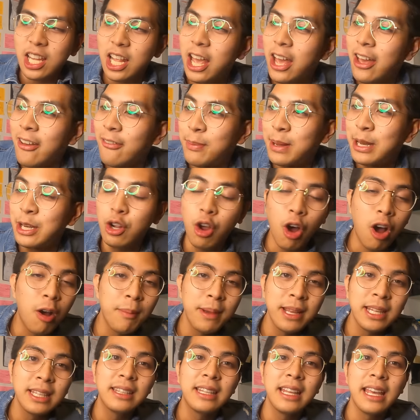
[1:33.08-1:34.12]
have been
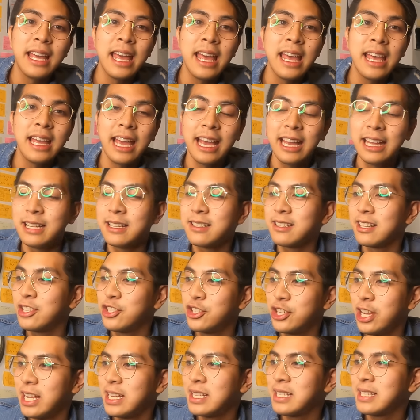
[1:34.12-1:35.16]
commenting and
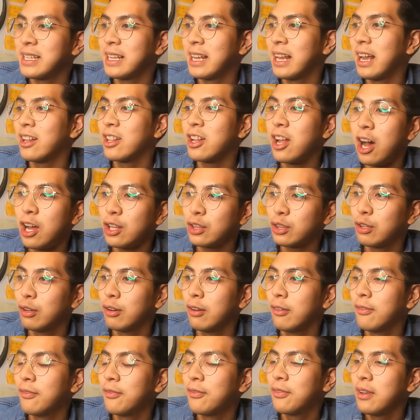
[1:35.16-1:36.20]
suggesting a lot
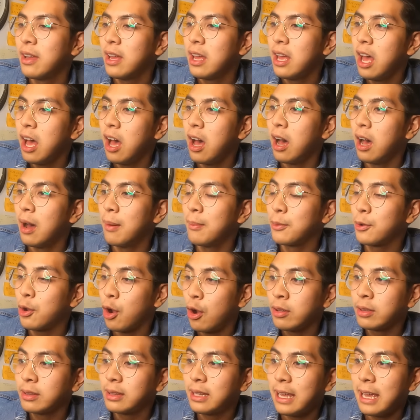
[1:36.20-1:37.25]
of um,
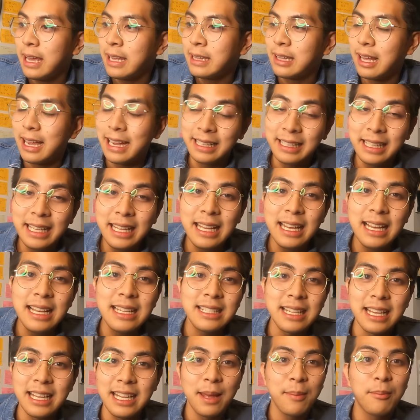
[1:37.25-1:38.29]
content
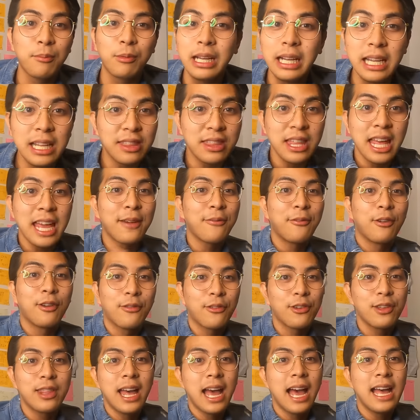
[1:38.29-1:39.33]
ideas, and I'm really thankful
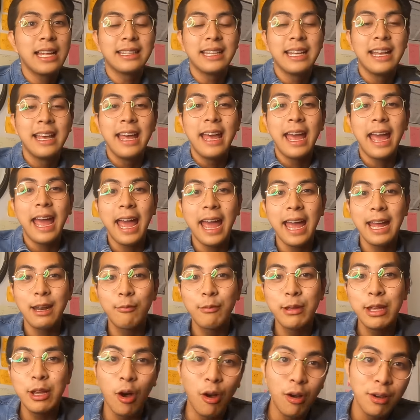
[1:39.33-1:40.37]
for that. And
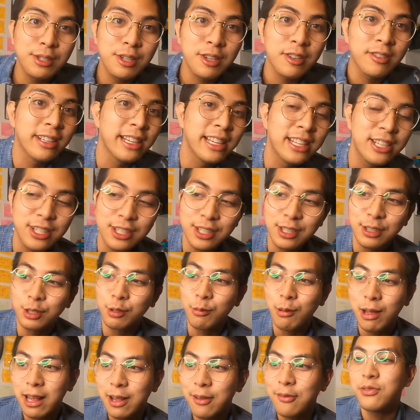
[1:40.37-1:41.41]
we also reached
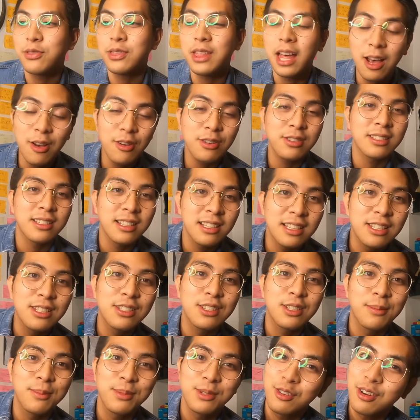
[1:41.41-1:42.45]
12,000
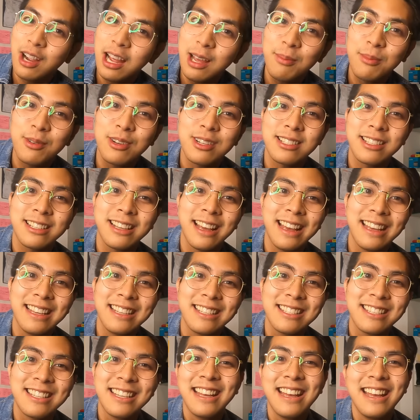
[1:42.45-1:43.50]
subscribers,
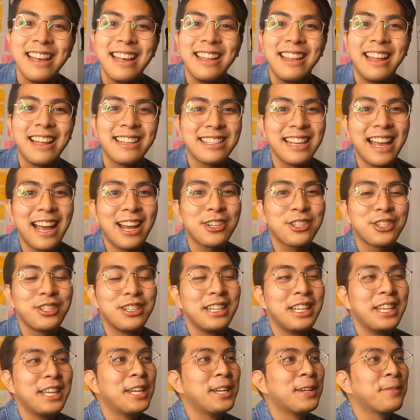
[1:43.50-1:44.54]
guys. That's
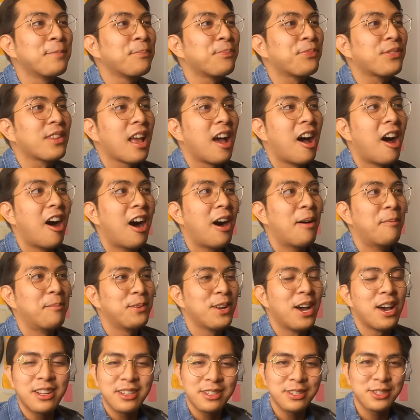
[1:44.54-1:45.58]
actually um,
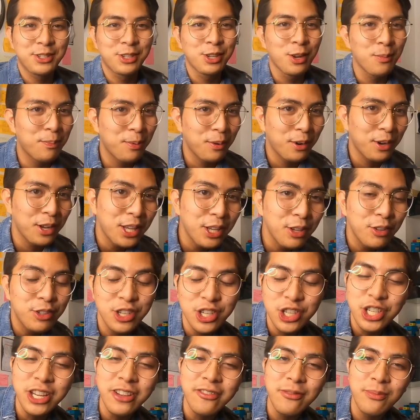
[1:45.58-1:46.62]
not a super huge
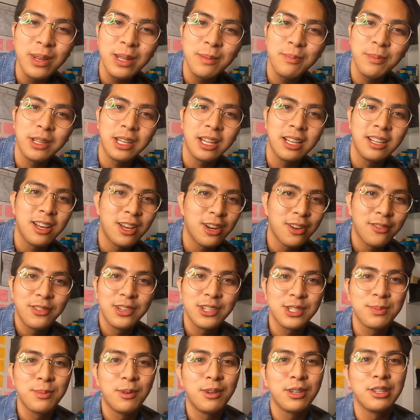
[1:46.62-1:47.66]
achievement, but a lot of
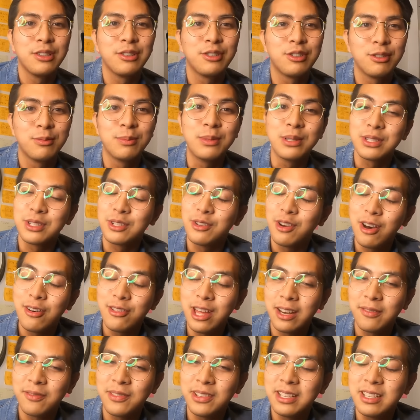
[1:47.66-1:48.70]
us small YouTubers know how
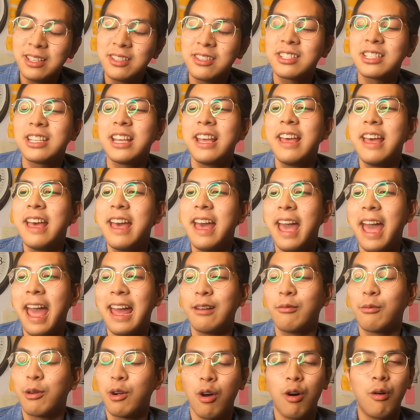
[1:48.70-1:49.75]
that feels,
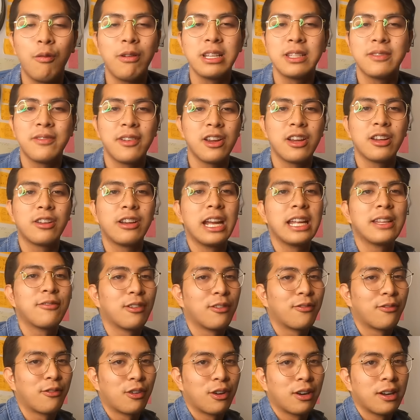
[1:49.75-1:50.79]
and we're always very
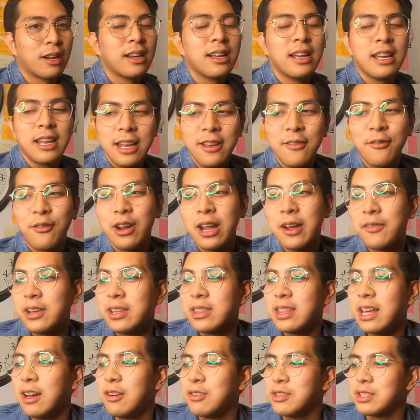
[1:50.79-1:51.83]
grateful for for every
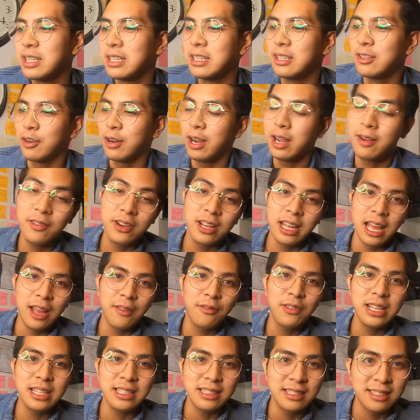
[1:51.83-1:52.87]
thousand or every
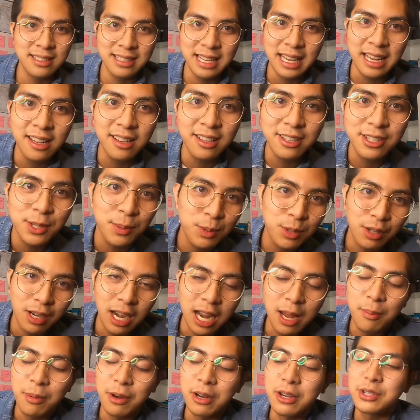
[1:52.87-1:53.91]
every single
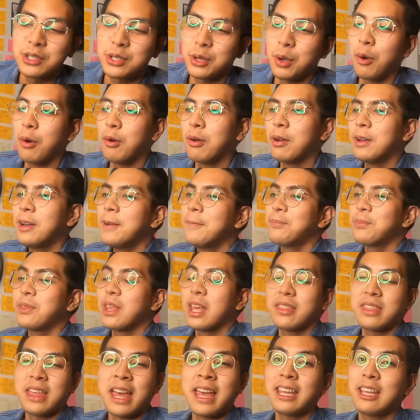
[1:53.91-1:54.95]
subscriber. So.
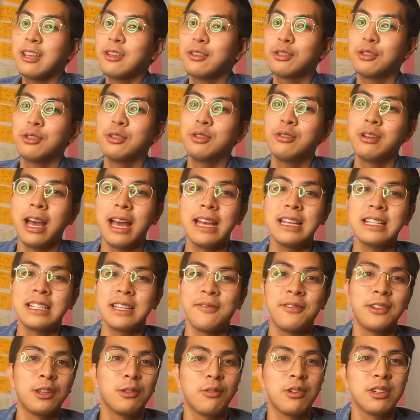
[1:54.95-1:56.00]
Thank you to you guys.
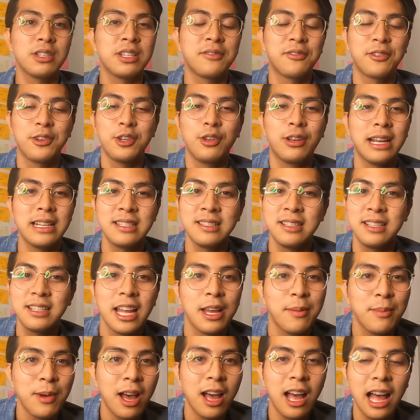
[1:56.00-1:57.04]
If it wasn't for you guys, hindi
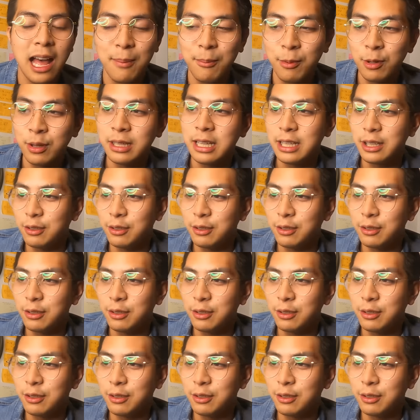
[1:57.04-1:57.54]
tayo makakaabot